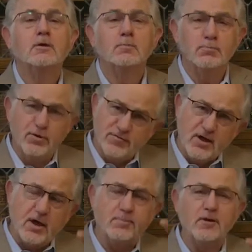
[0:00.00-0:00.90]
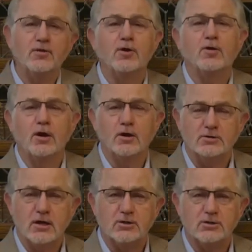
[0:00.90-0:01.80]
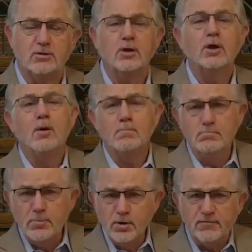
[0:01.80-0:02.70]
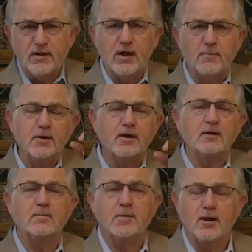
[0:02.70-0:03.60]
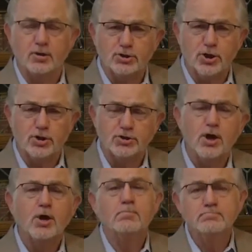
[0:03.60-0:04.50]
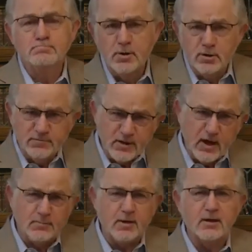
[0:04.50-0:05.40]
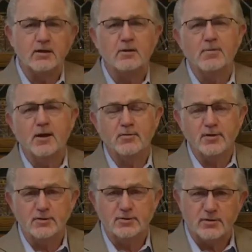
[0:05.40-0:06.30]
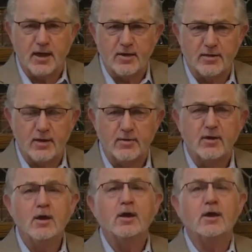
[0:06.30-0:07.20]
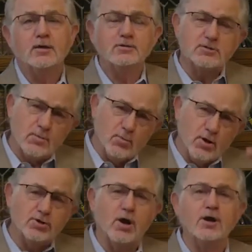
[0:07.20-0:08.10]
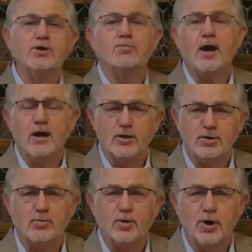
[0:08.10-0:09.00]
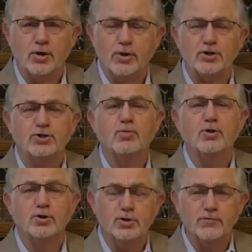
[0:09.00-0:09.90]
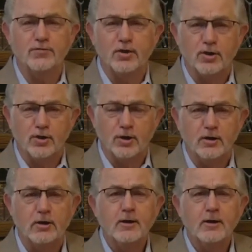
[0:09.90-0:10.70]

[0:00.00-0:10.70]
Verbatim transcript: moving up in the organization, moving up and getting a better church, moving up and getting a better this or that or the other, getting someone to underwrite your work that you want to do for the Lord.